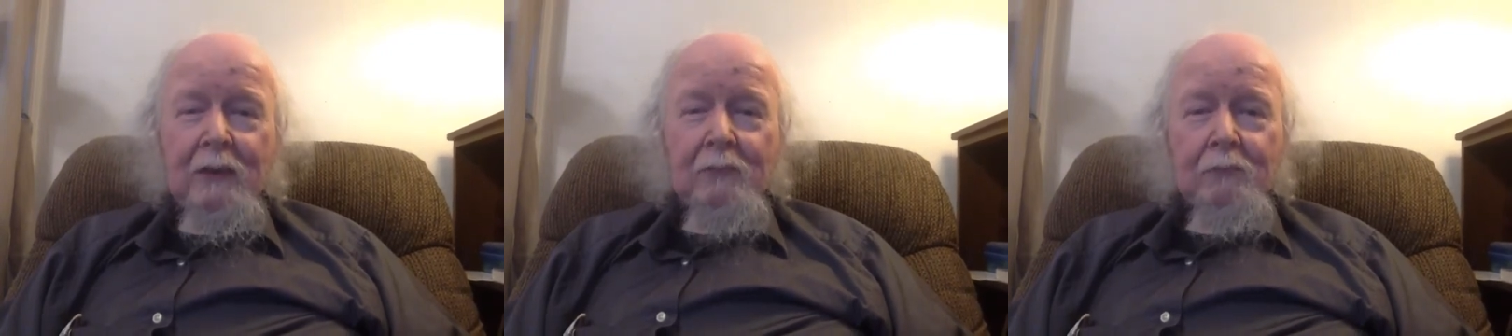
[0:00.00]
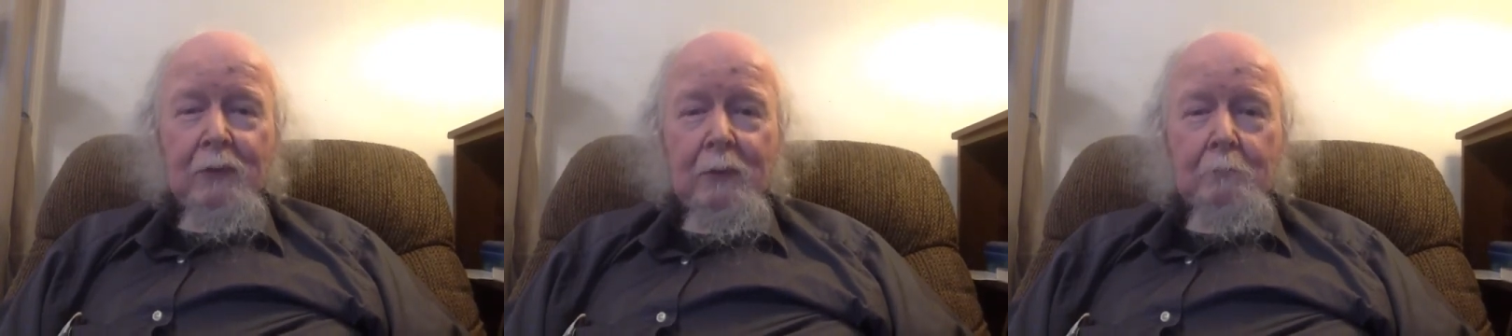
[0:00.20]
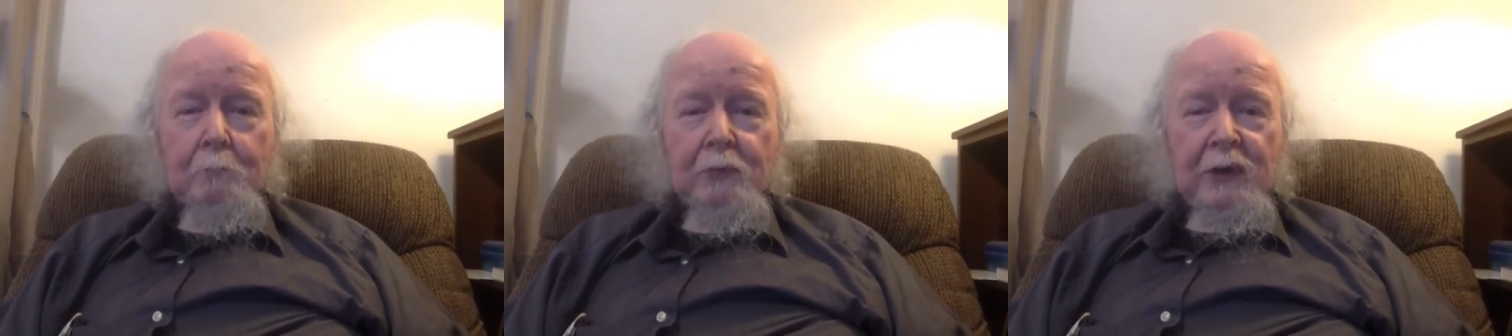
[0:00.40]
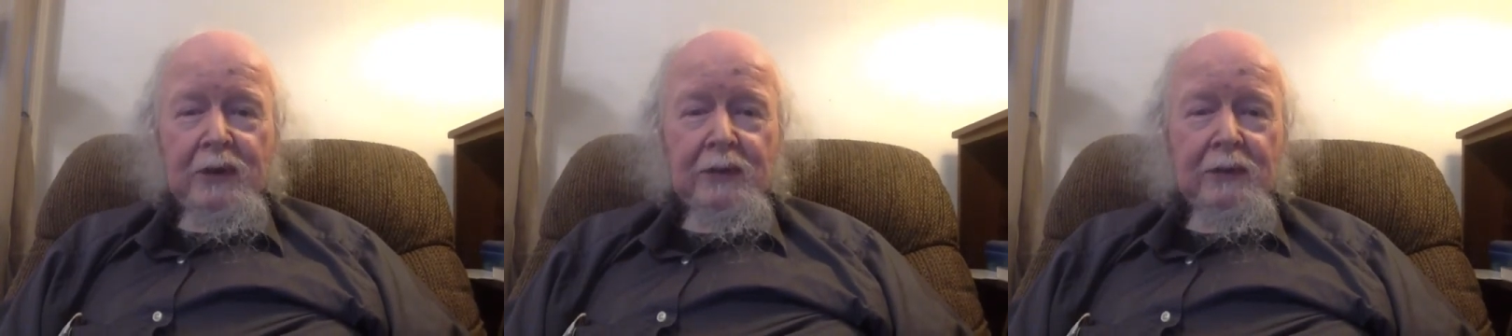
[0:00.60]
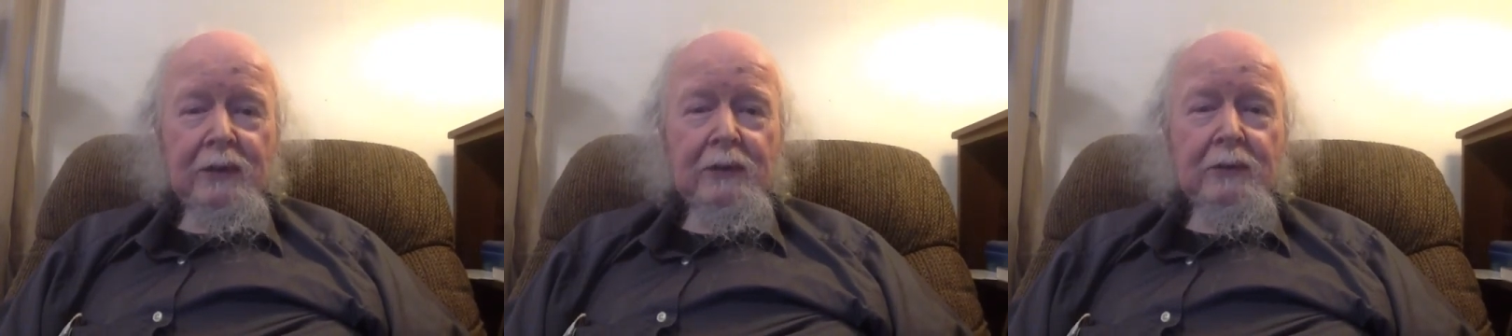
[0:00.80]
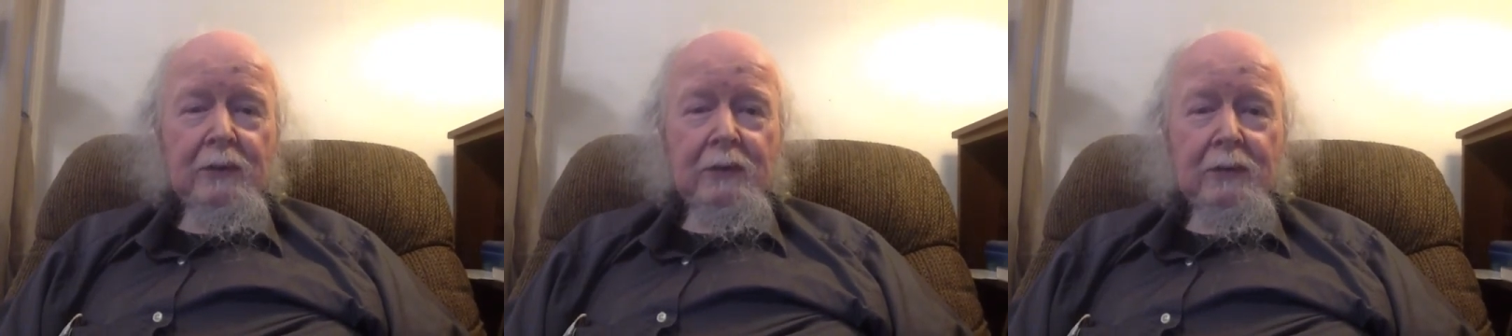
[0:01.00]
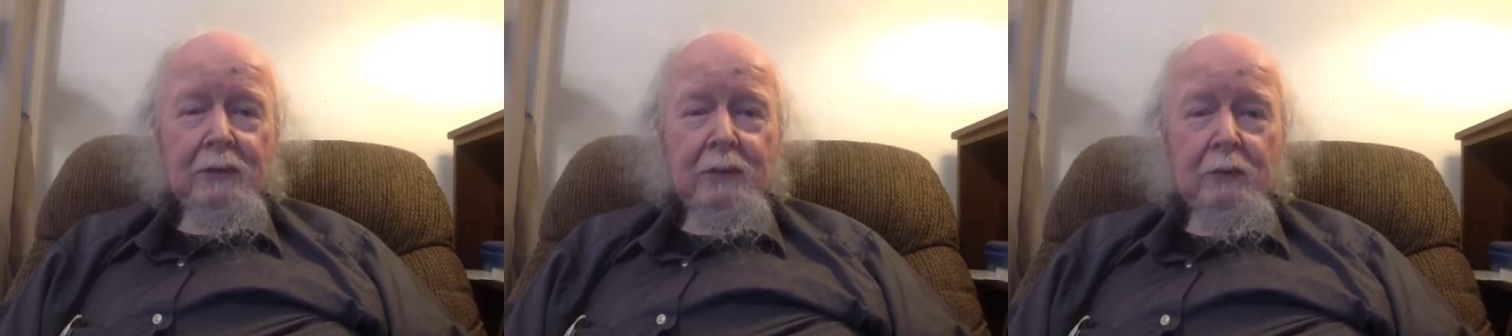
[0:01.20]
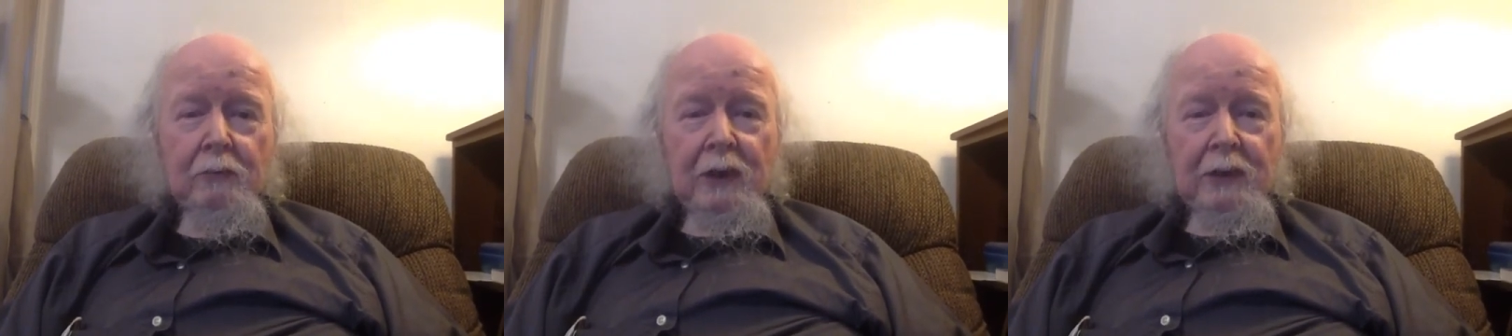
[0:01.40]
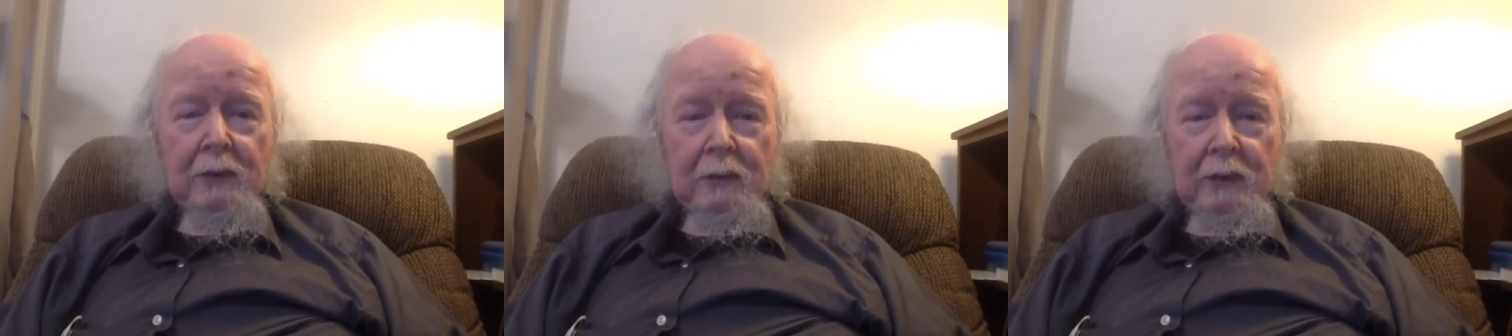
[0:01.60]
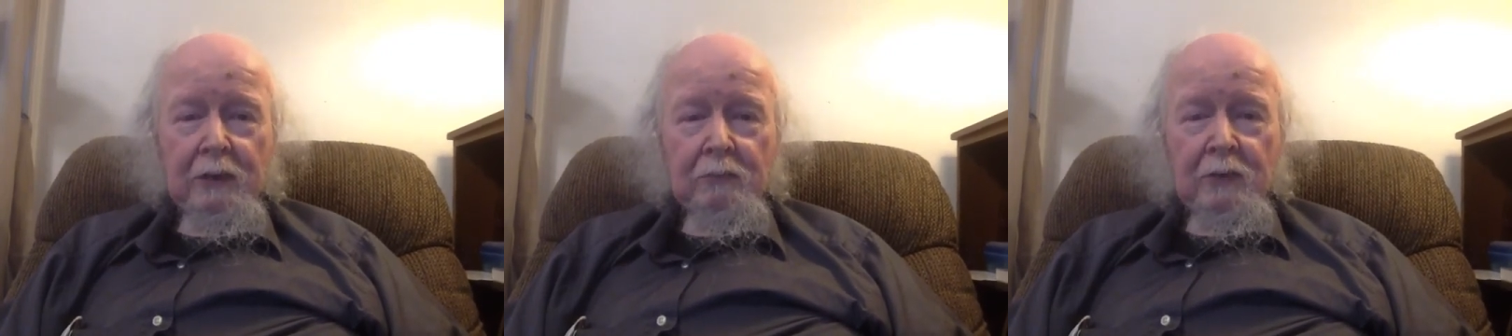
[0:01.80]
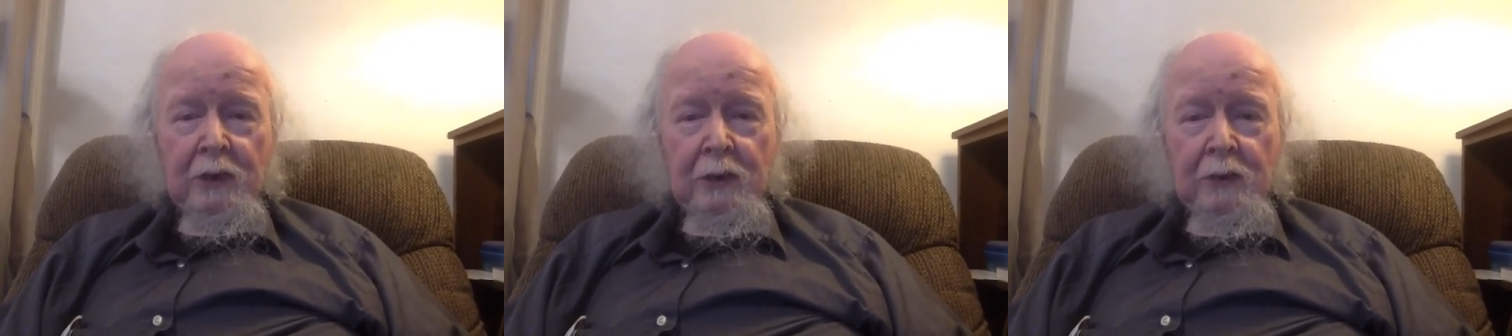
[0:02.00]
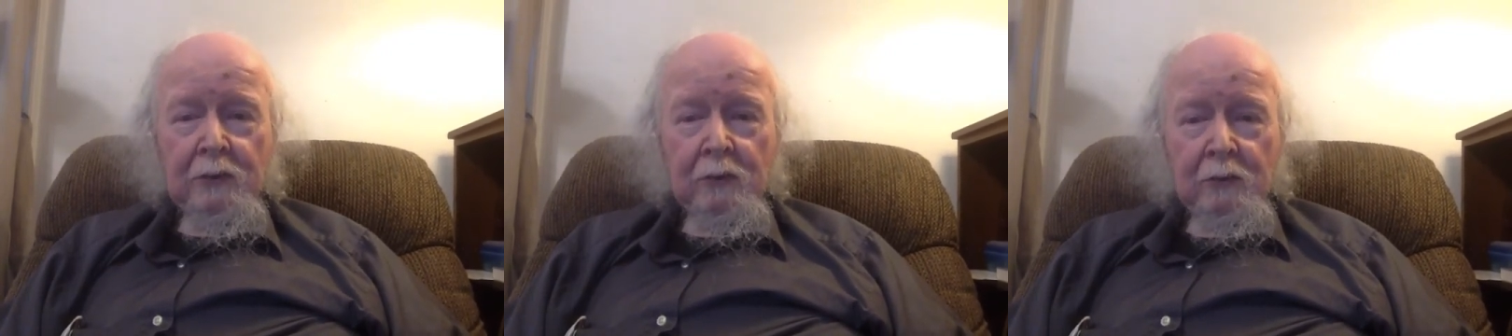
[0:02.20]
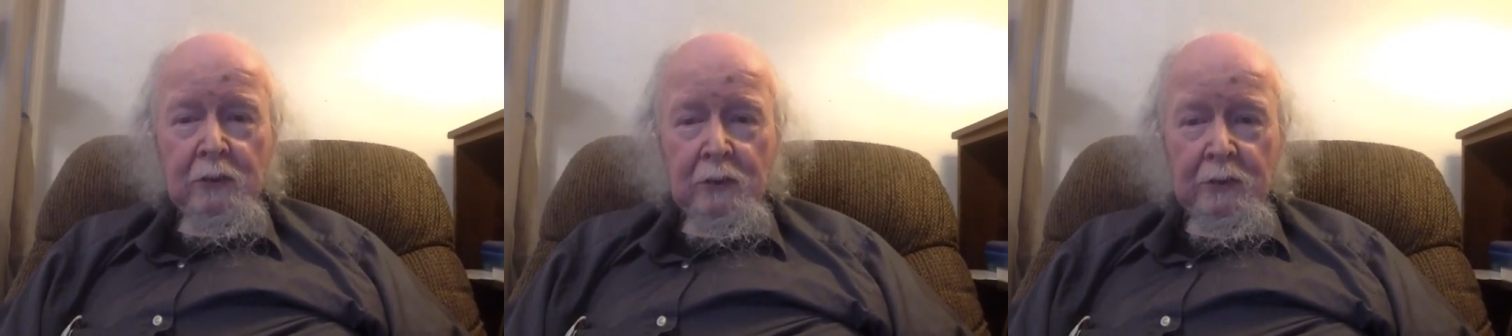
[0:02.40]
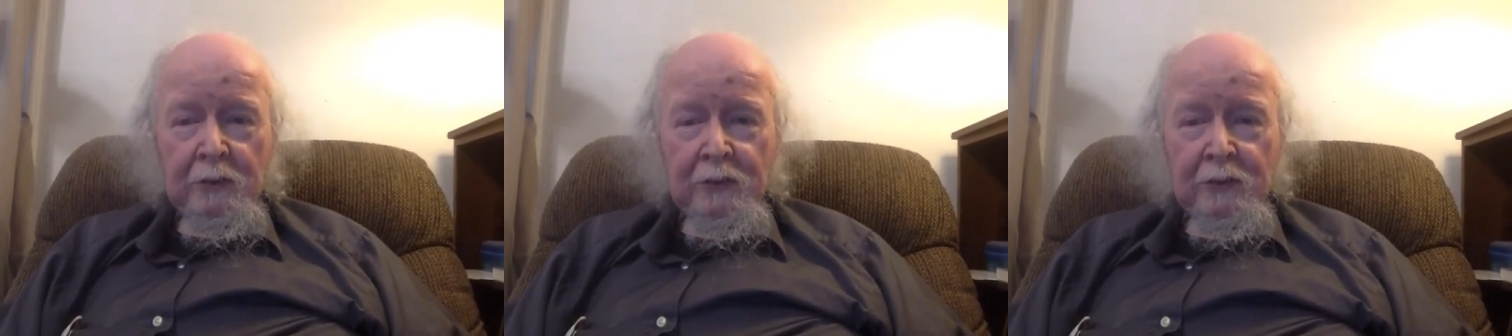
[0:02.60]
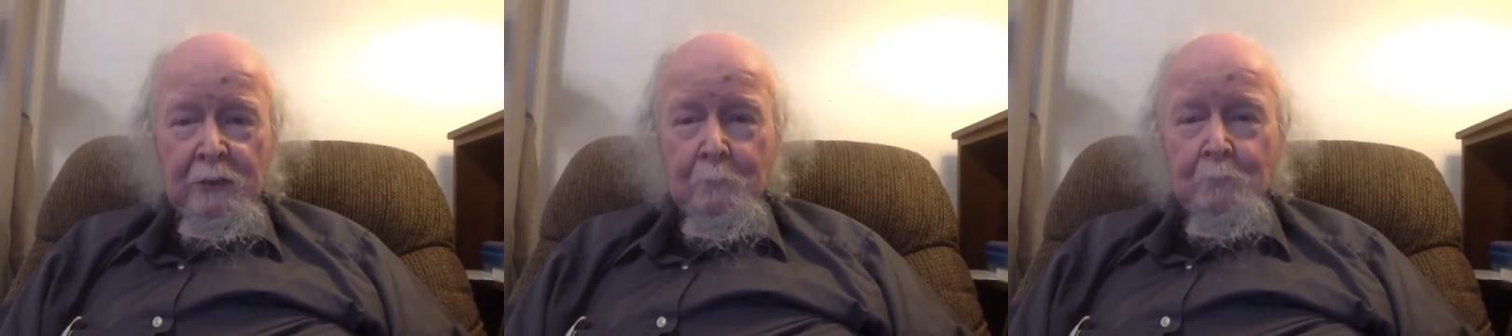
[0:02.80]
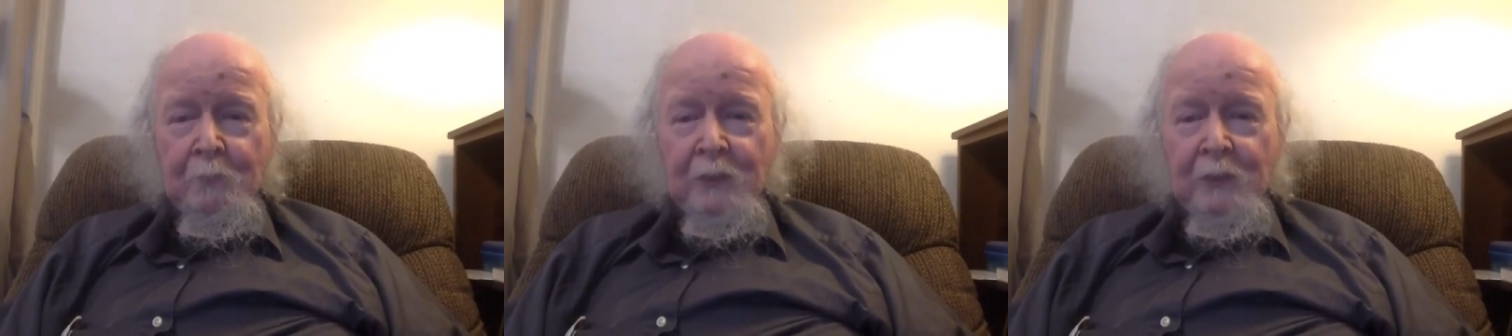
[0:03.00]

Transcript: from prestigious U.S. literary journals.